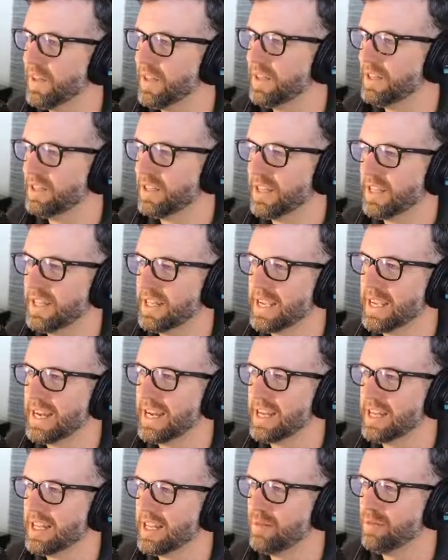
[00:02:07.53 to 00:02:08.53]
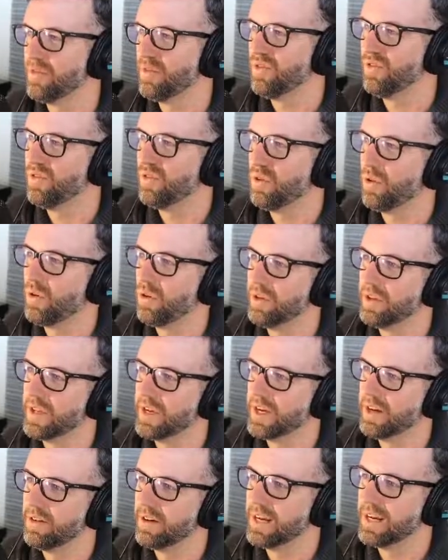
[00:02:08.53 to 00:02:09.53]
So I think anything before
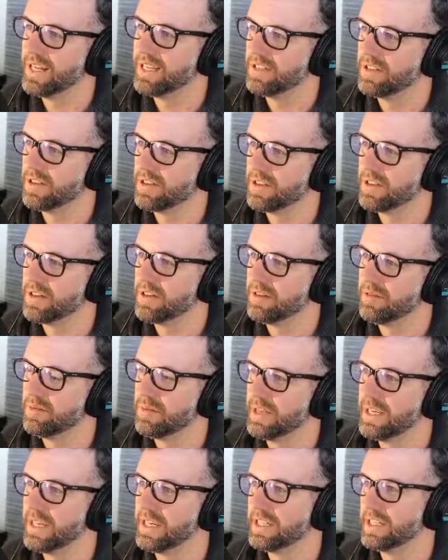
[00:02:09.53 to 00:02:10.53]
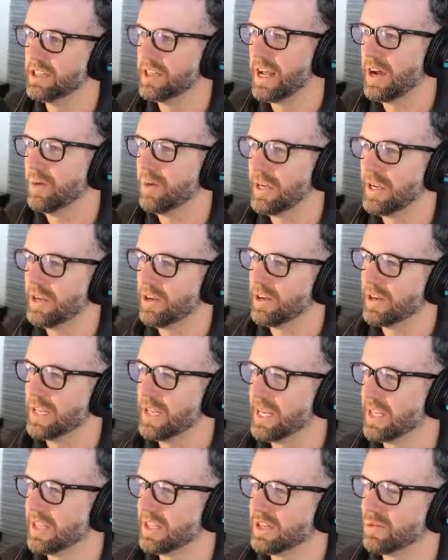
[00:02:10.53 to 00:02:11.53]
there really is not going to be it. So now we're looking
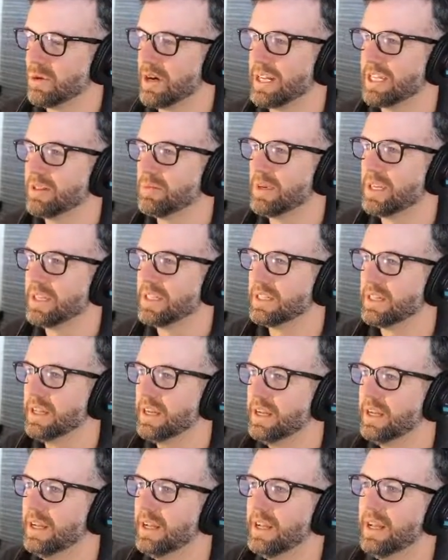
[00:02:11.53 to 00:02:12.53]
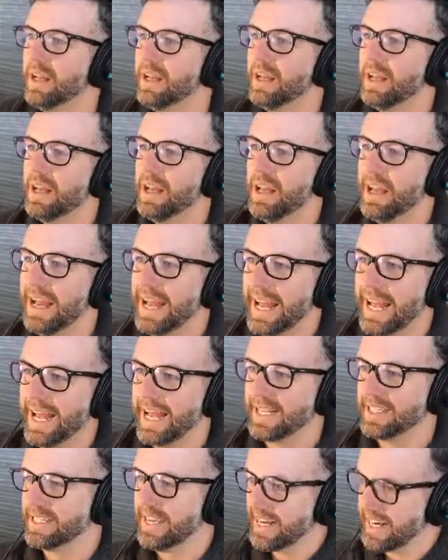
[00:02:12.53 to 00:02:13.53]
at this white space
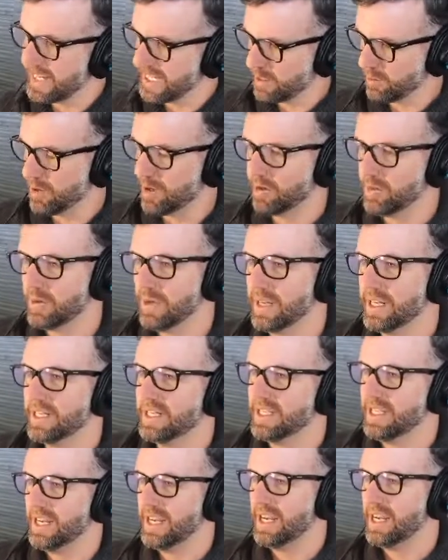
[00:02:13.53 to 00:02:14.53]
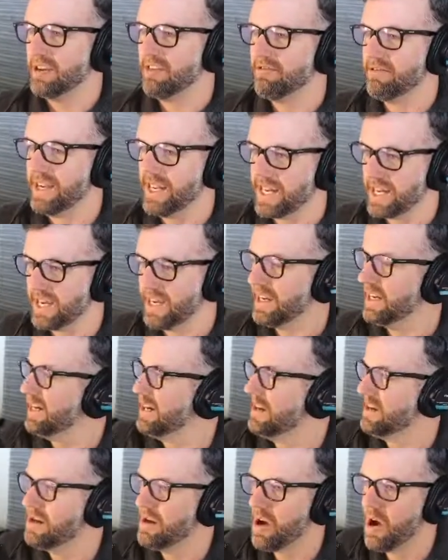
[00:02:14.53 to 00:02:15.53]
as a highest probability arena
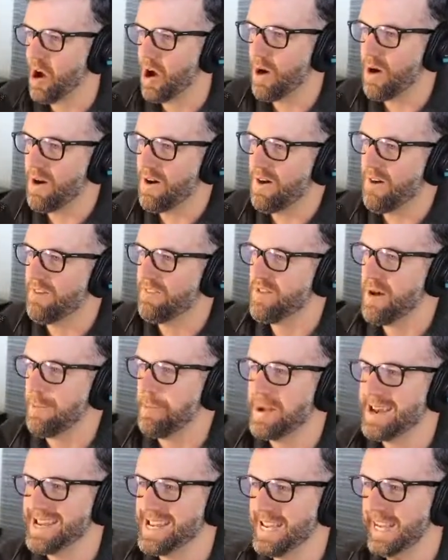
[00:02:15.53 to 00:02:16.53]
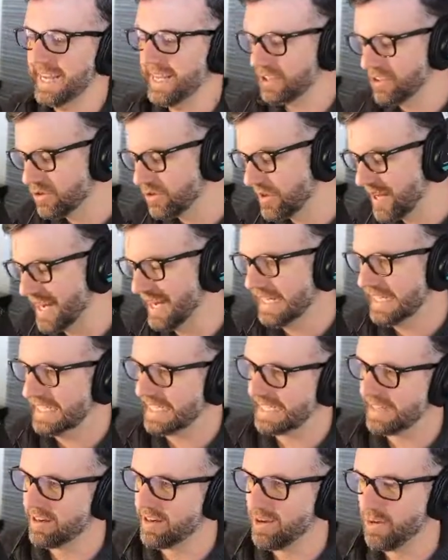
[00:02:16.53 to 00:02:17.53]
of potential
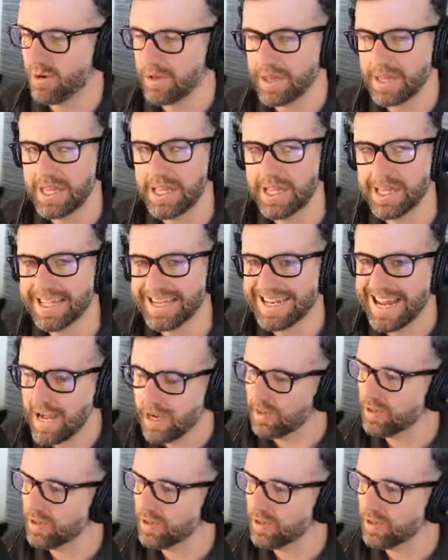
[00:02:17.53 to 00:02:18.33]
action within the Dow